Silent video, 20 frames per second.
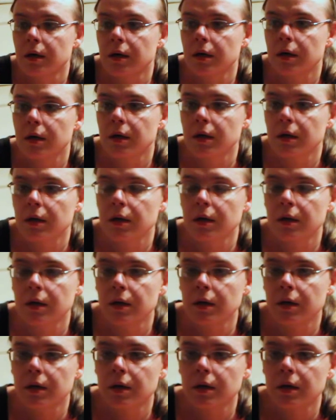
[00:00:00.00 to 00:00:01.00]

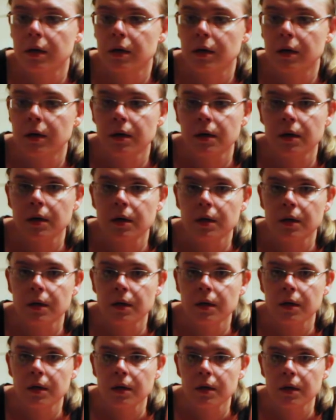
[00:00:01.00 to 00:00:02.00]

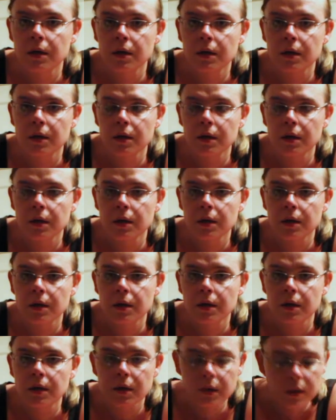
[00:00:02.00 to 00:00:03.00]
No words are spoken by the person on screen.